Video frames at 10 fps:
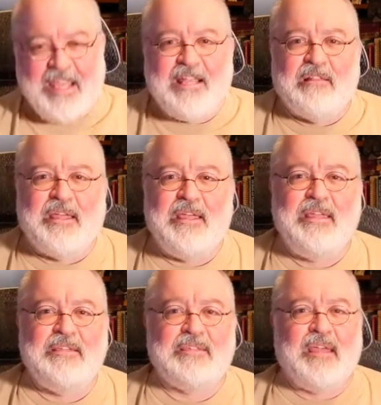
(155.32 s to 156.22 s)
Ingley.
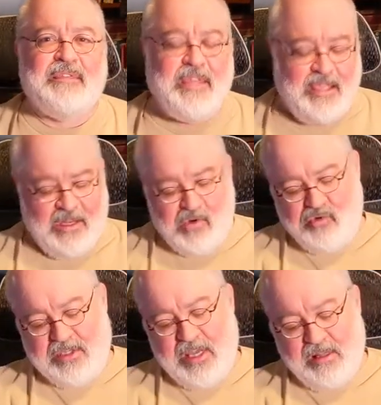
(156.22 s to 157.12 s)
He's, I think, in New
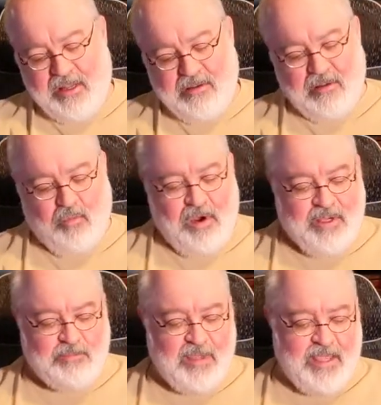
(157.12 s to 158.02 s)
Zealand, where
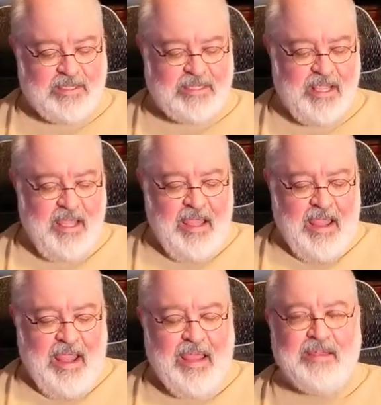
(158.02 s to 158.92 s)
he's based.
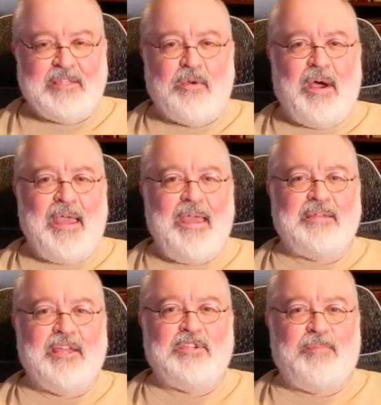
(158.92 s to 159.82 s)
And so I
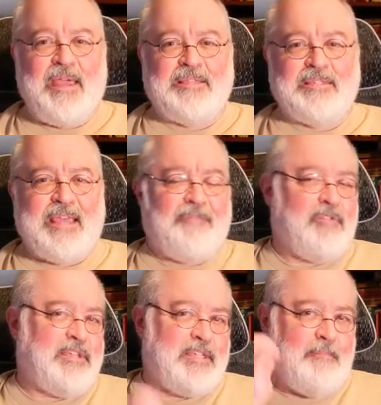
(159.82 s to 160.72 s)
had touch bases
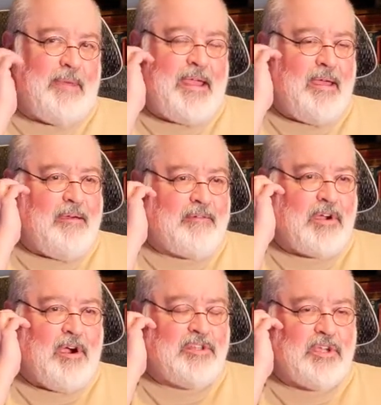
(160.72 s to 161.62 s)
after I sent my uh,
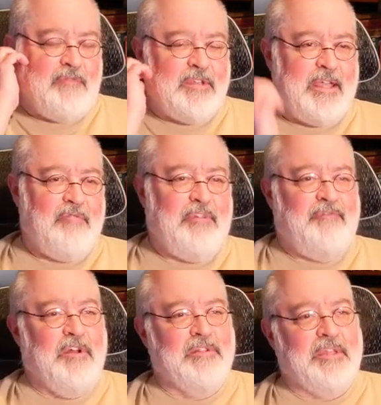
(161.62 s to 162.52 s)
carts off to get
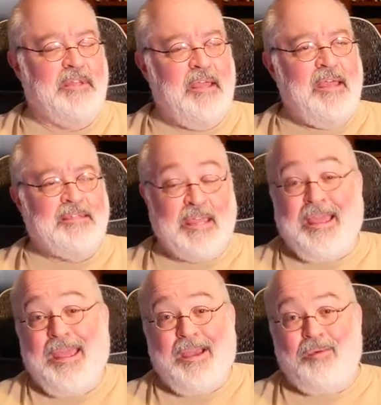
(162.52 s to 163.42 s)
refelted, saying,
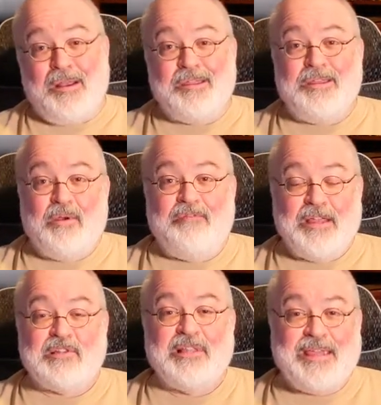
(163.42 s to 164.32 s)
hey, I want to, you know,
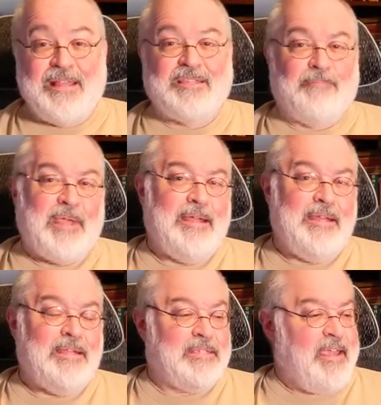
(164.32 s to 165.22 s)
eventually get something. I
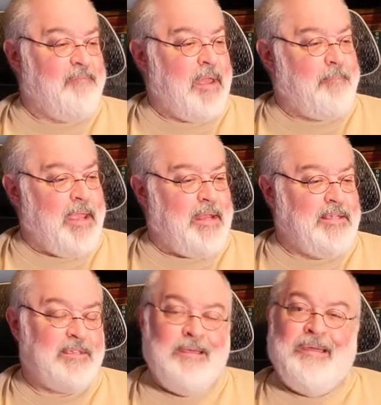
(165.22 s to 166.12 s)
need to save my
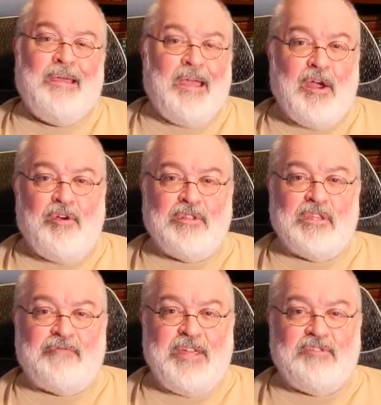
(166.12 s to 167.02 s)
pennies. I heard
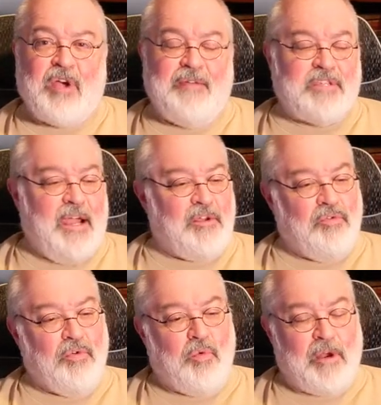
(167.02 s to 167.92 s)
this V drive's kind of
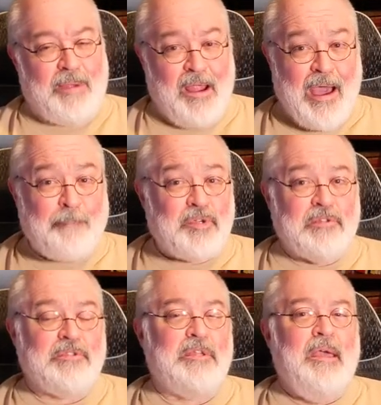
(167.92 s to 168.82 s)
cool. What are my
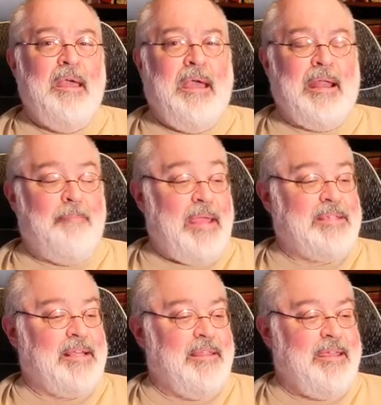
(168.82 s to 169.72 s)
options? And I
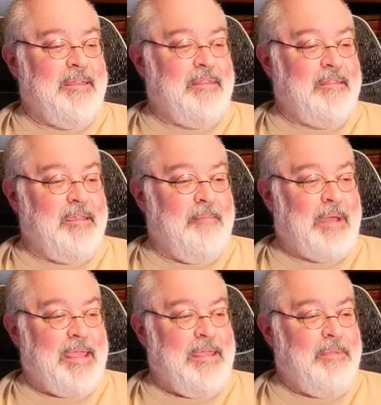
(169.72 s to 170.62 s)
basically, in, in
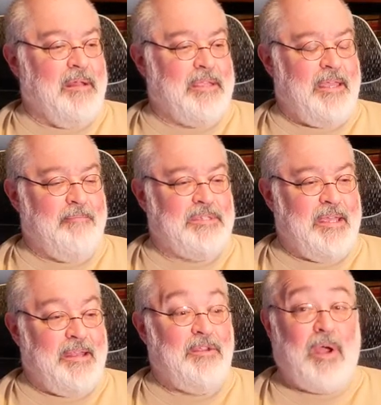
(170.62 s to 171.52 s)
my email to him,
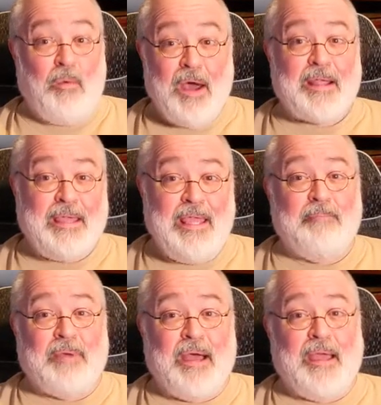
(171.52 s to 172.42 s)
said, you know, I want to
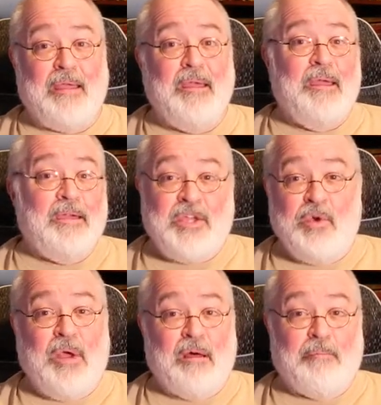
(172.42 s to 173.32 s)
keep my
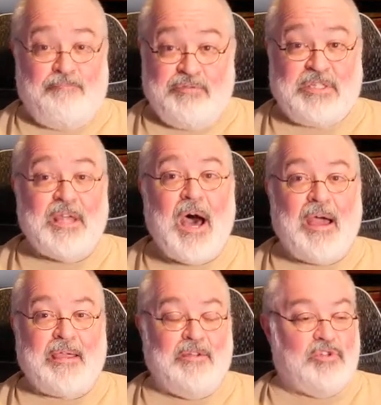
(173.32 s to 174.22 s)
QL
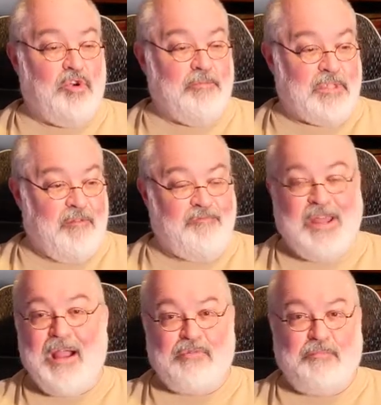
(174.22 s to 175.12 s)
stock in terms of
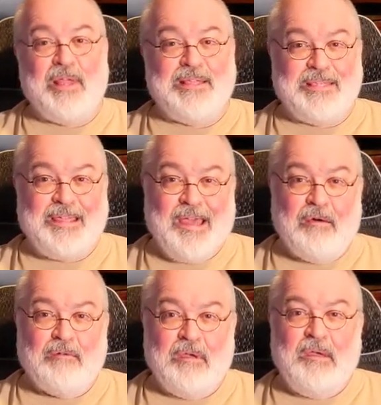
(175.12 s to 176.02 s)
not replacing
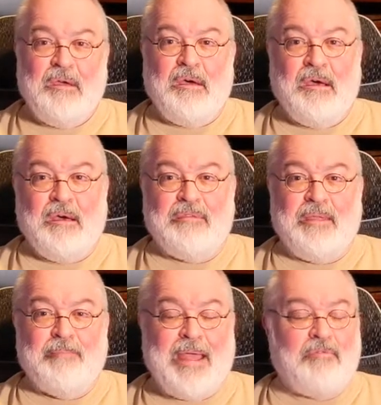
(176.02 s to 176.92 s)
out uh,
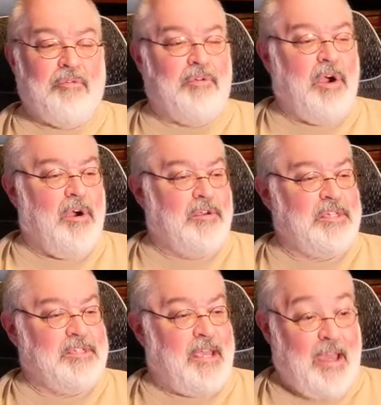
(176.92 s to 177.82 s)
the micro carts,
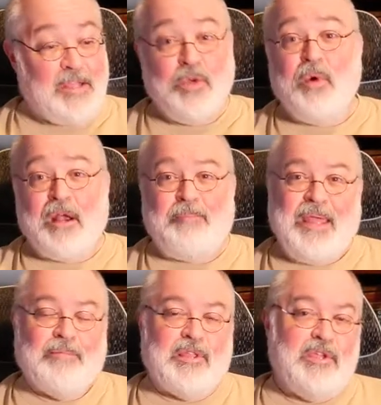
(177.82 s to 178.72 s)
because I, I, do want to be
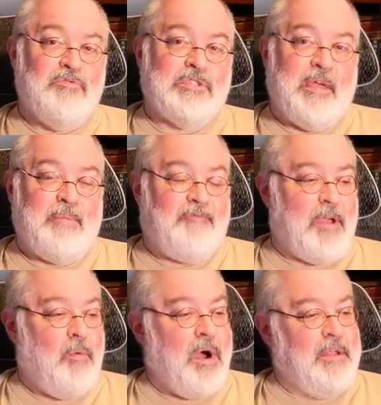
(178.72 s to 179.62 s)
able to use them if
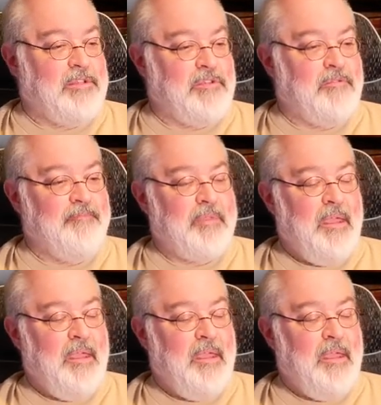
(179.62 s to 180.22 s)
I want to.